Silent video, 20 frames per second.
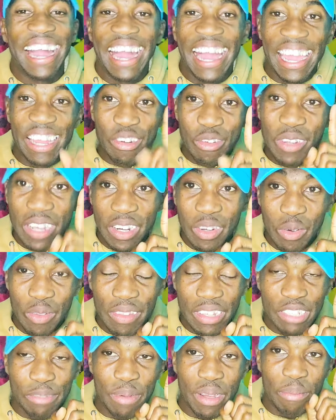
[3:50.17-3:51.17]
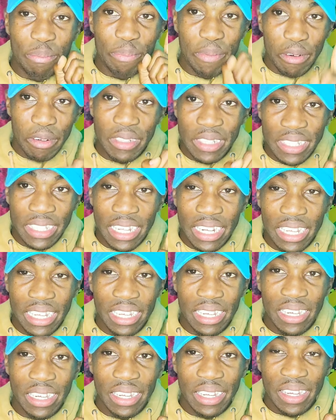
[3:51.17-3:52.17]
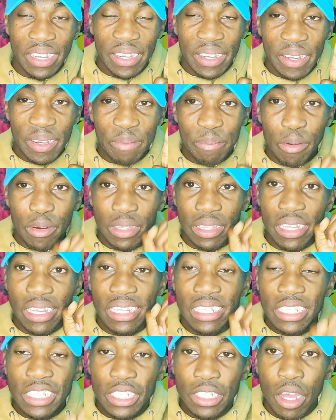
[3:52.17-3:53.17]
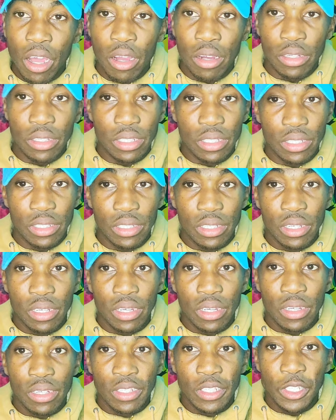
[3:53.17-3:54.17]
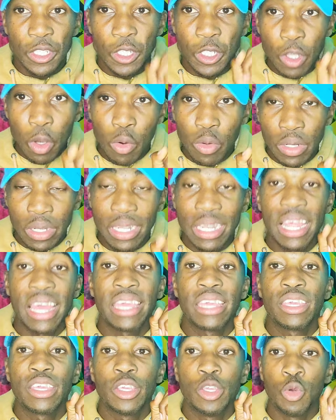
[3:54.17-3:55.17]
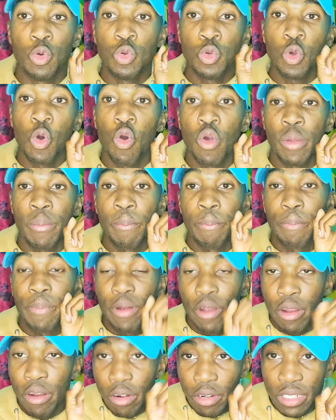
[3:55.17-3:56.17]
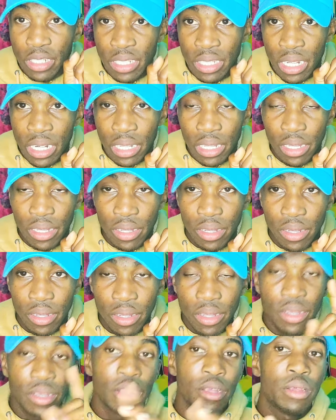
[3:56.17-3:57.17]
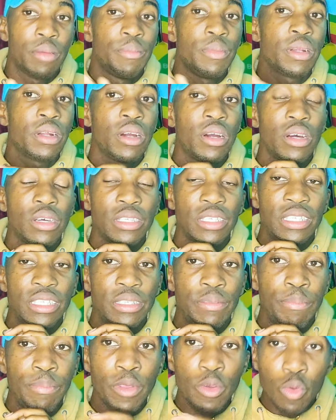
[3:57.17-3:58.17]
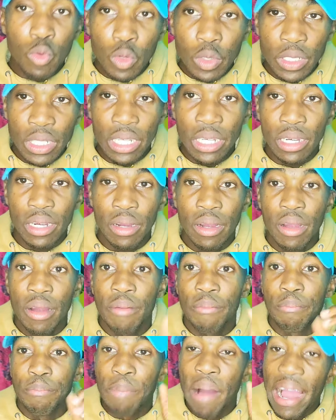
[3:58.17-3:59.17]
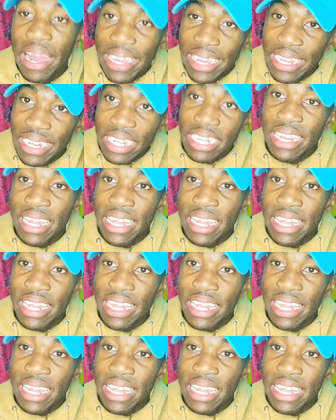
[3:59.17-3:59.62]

I do not know this man personally, but his songs sounded like you know him personally. Because music back in the